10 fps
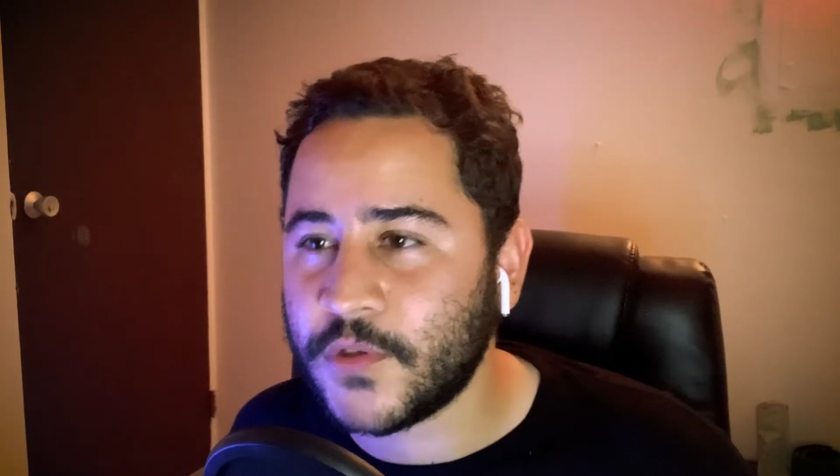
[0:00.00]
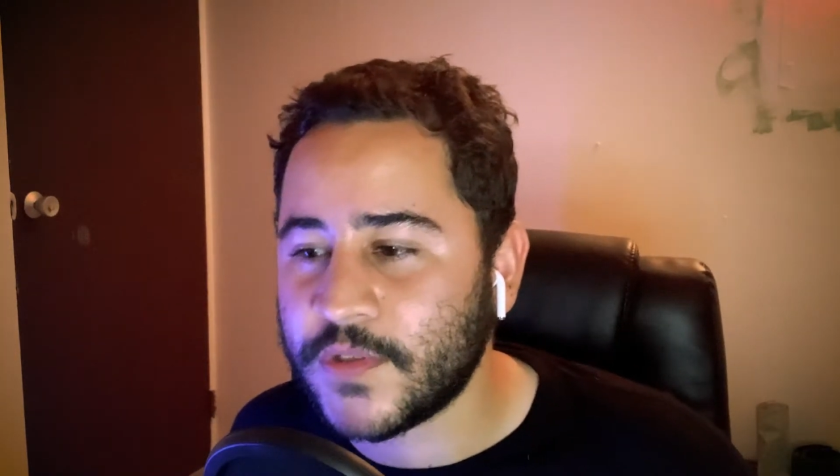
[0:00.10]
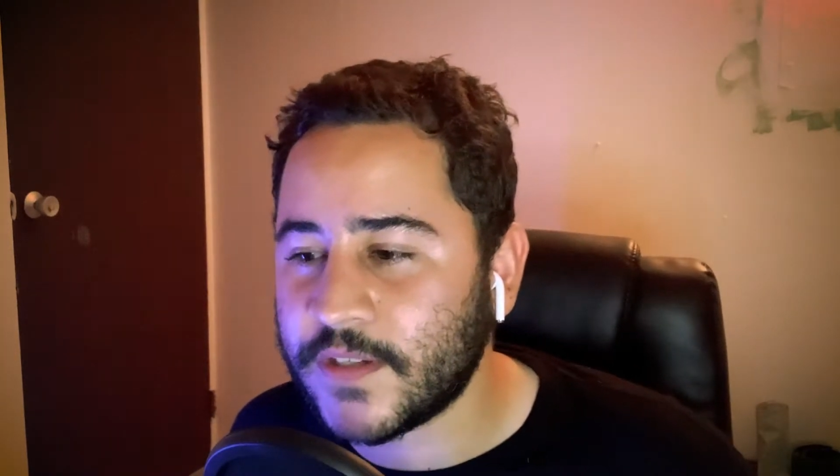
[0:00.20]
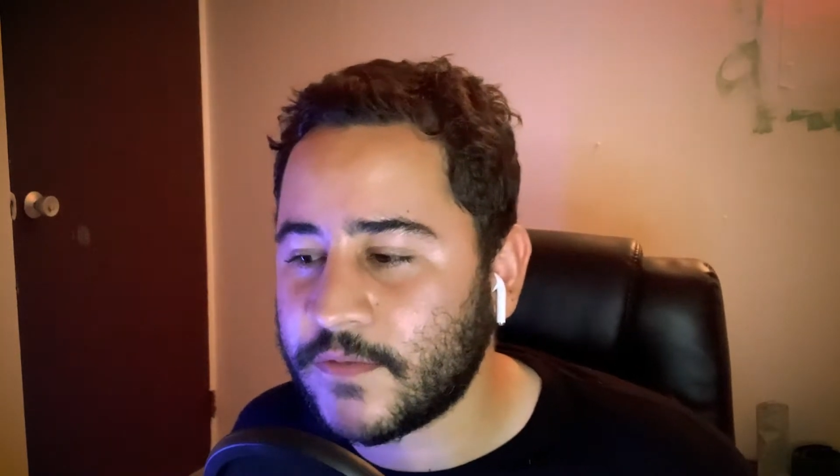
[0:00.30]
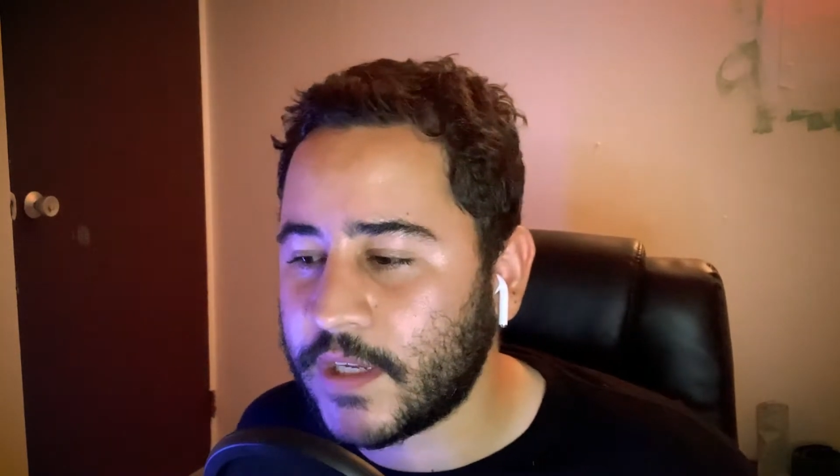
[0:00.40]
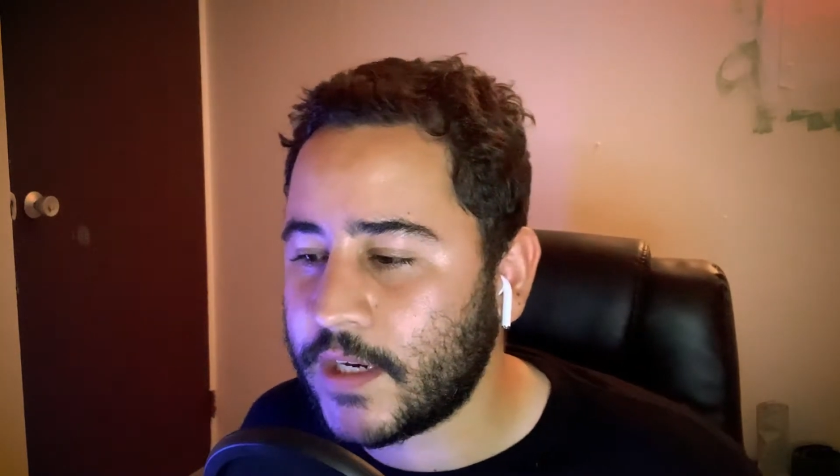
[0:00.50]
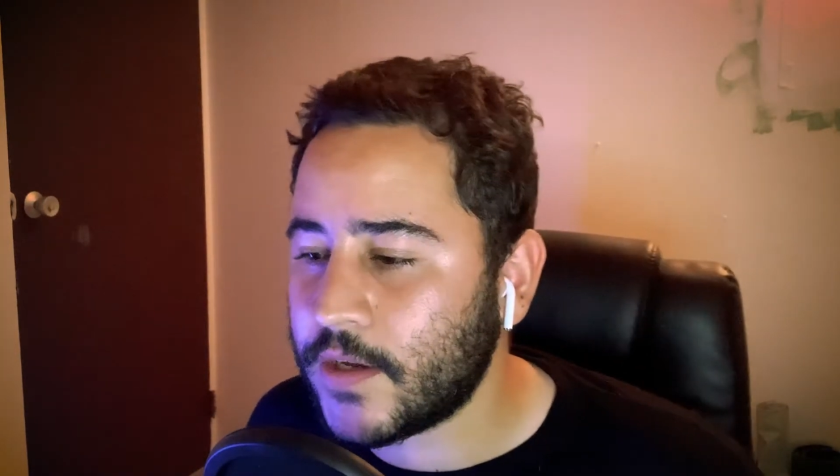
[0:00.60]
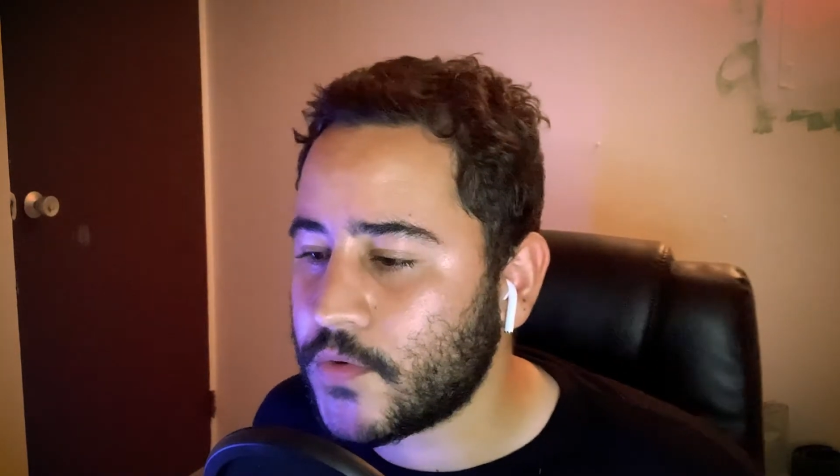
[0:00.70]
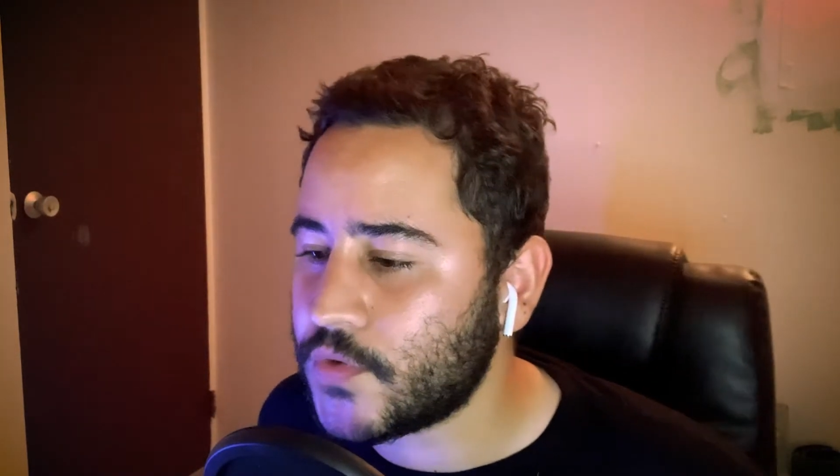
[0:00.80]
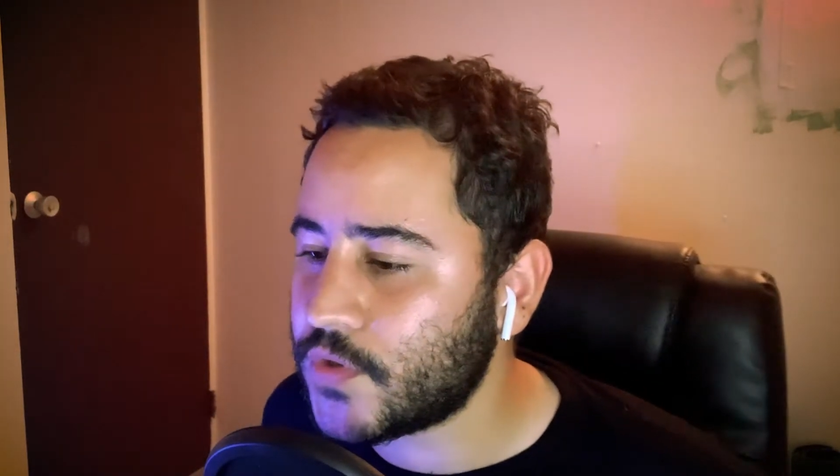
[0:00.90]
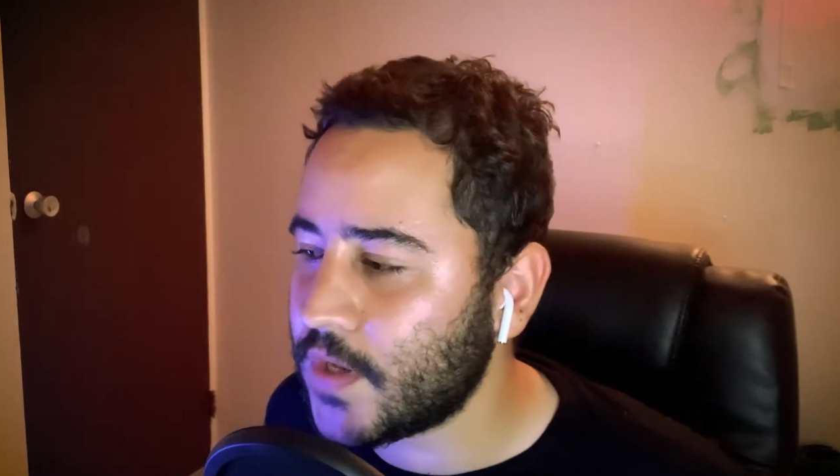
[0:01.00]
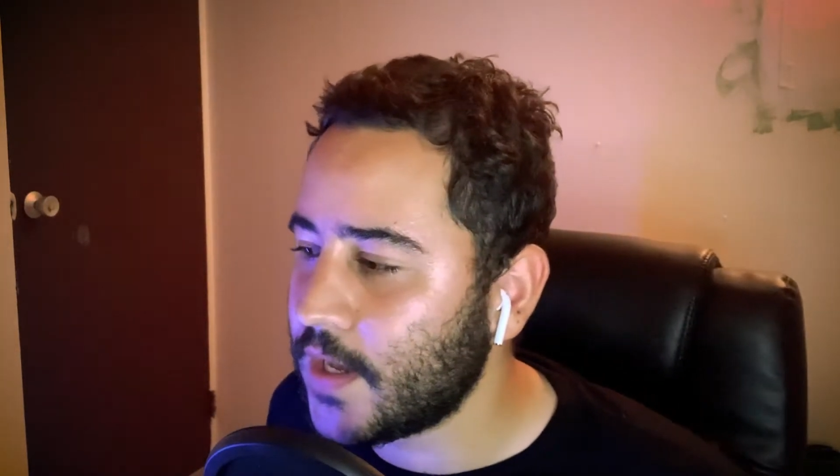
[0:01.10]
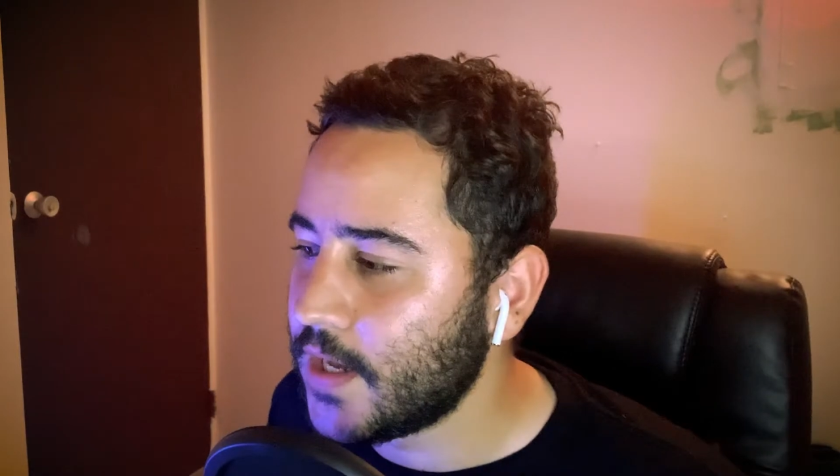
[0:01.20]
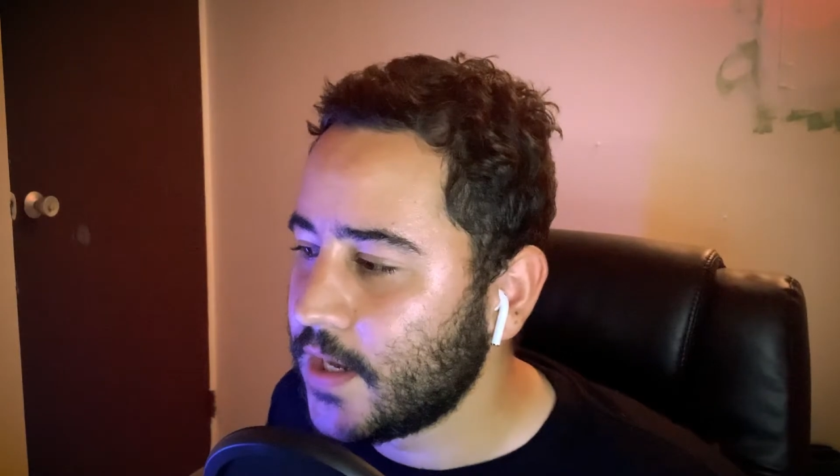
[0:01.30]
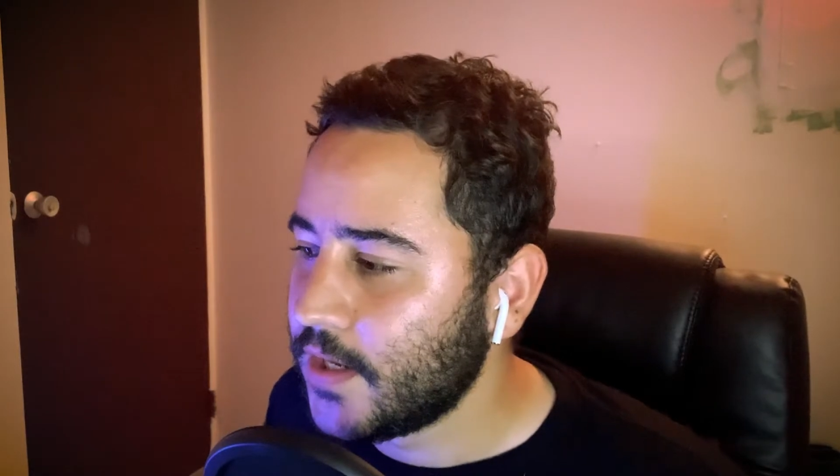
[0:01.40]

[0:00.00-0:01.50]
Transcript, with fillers: music videos.